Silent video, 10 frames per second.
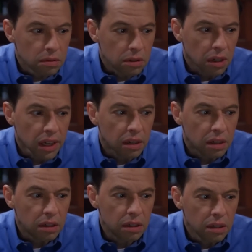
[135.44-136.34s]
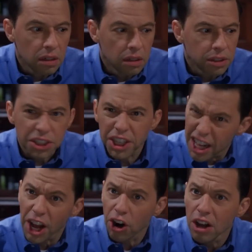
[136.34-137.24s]
You're right. She's
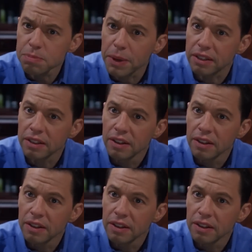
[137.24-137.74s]
cheating on her husband.